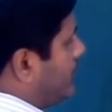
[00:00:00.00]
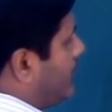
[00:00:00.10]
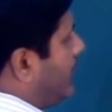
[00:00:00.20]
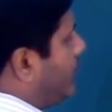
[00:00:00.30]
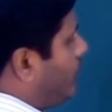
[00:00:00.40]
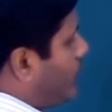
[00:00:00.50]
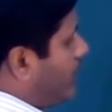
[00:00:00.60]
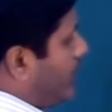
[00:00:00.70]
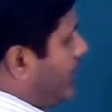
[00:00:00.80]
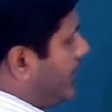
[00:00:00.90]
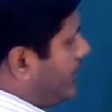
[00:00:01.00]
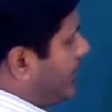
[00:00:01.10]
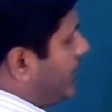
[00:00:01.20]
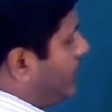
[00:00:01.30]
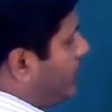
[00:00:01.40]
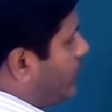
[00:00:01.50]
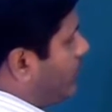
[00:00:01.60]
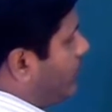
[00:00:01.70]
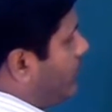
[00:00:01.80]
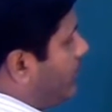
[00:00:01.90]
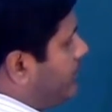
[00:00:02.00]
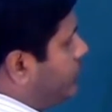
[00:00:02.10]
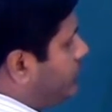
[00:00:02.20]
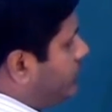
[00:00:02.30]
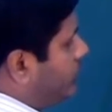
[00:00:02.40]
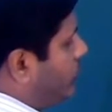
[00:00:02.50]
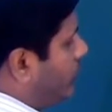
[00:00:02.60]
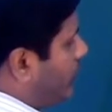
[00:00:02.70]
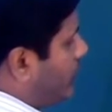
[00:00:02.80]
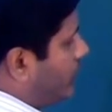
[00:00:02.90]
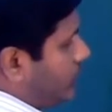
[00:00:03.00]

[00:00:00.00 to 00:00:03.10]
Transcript: Carry 1. 8 carry 1. 1 plus 2 is 3.